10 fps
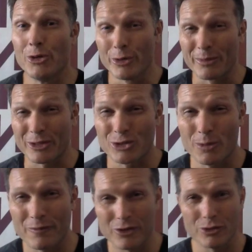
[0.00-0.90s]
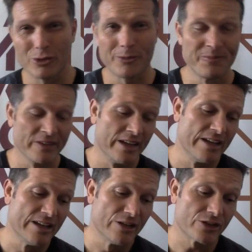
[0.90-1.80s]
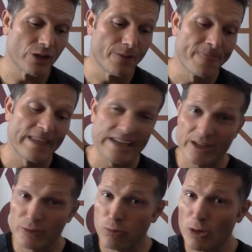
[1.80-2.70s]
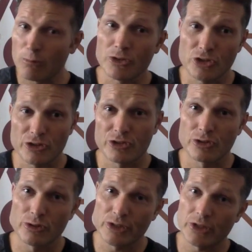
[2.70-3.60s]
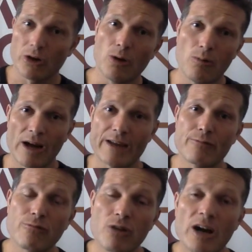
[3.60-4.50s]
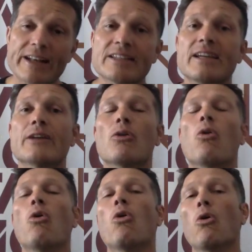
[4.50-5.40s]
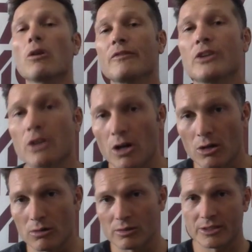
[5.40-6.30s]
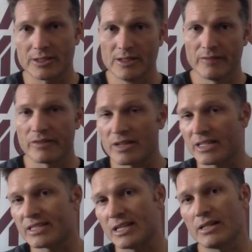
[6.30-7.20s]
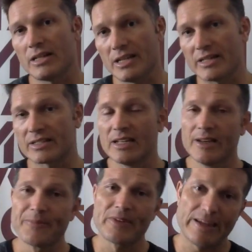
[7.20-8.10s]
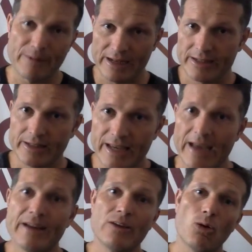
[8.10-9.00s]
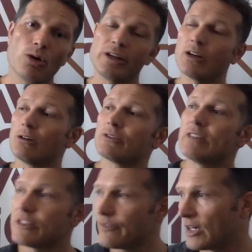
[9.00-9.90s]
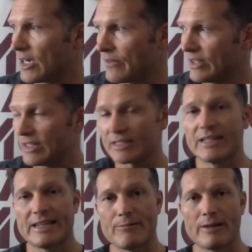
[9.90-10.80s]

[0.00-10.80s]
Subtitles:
doing my job for you. So he goes, what I want you to do is go away and write down all of your goals for the next 10 years. He went and did that. All of your goals for the next 5 years. He